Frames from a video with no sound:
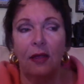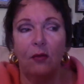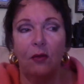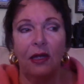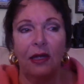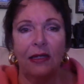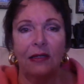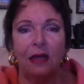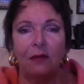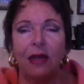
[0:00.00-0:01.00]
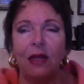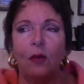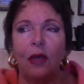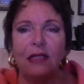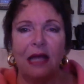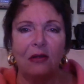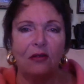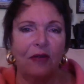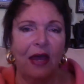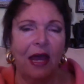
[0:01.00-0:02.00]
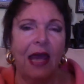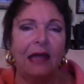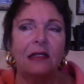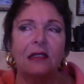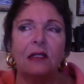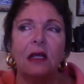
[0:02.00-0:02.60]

really in many ways out of our hands.